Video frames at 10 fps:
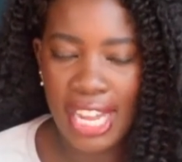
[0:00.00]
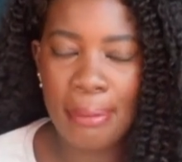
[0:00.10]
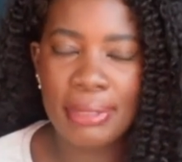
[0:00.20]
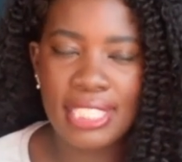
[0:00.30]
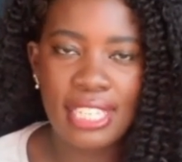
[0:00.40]

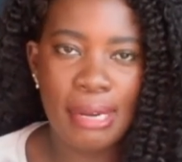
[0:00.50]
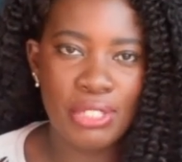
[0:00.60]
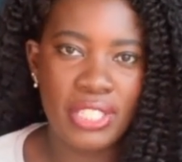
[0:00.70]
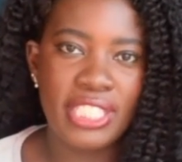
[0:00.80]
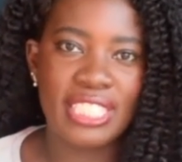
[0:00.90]
How many
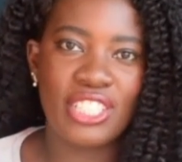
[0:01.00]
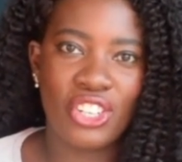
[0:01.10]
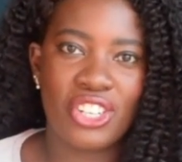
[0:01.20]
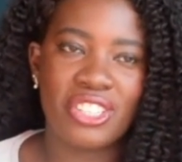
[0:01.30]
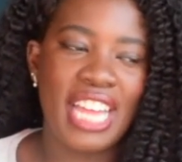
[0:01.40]
times do these
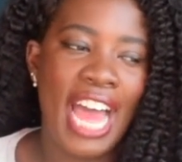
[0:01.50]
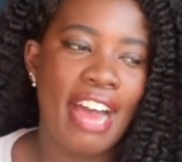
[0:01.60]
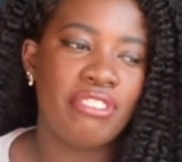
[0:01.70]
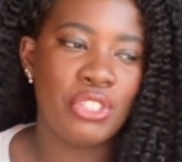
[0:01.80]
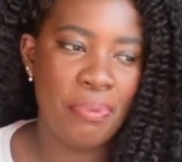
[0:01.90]
girls
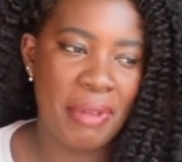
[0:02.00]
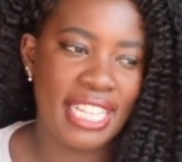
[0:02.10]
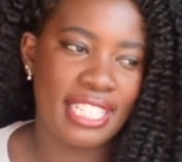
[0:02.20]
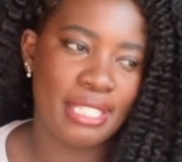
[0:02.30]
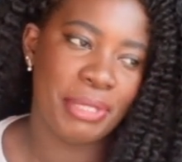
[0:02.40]
have to
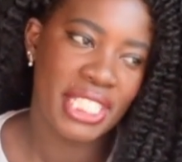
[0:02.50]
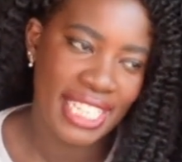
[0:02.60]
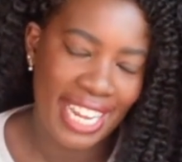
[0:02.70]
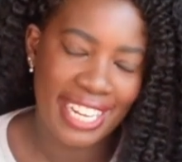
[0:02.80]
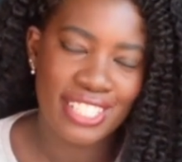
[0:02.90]
make this
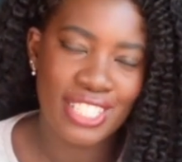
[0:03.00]
mistake?